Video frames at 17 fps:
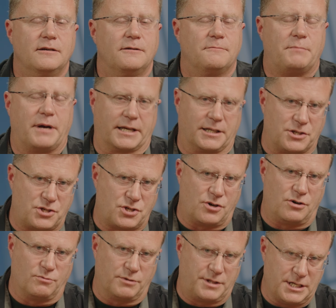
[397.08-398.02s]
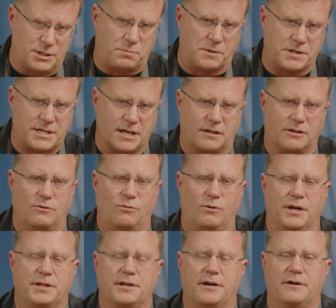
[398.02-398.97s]
My concern with this particular
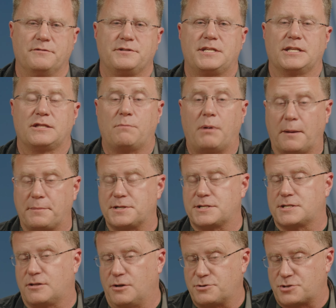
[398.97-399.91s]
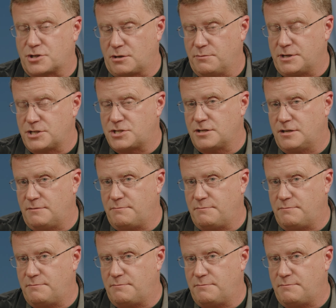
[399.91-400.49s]
one, though, is that the Public Disclosure Commission,